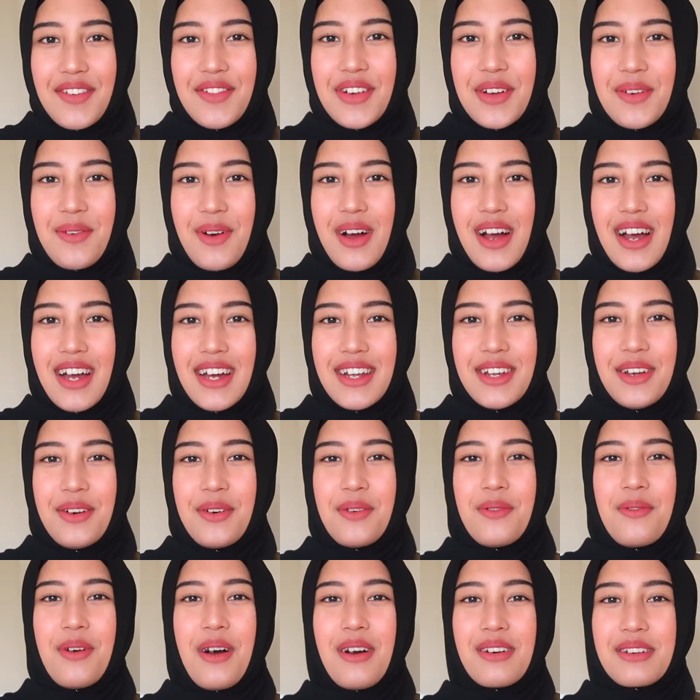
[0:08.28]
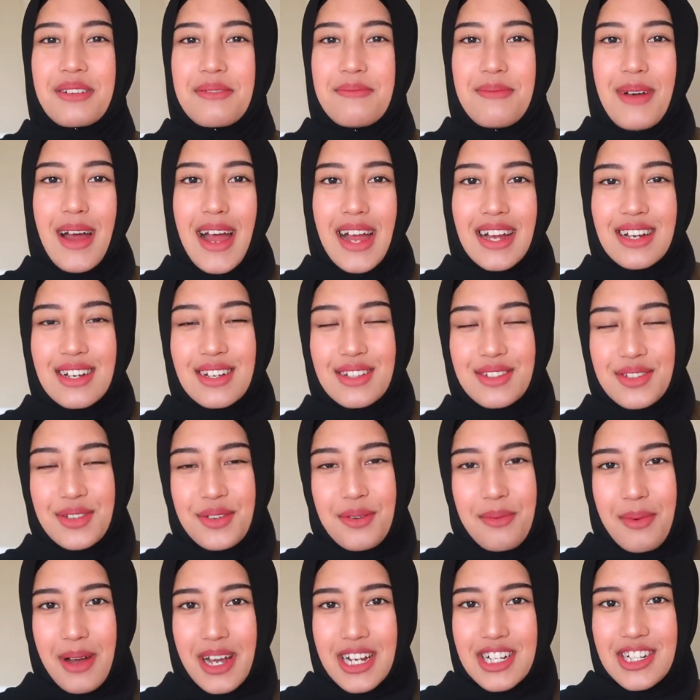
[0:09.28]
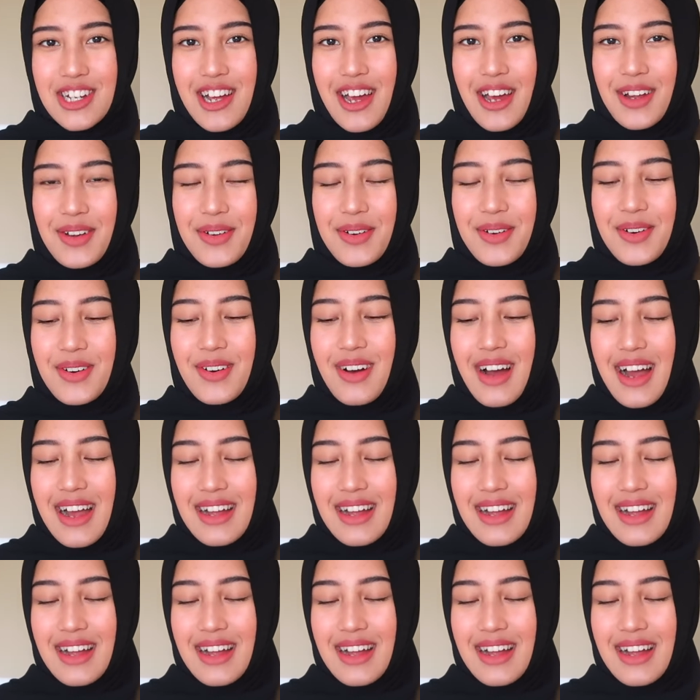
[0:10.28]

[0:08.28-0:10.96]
everyone, welcome back to my channel.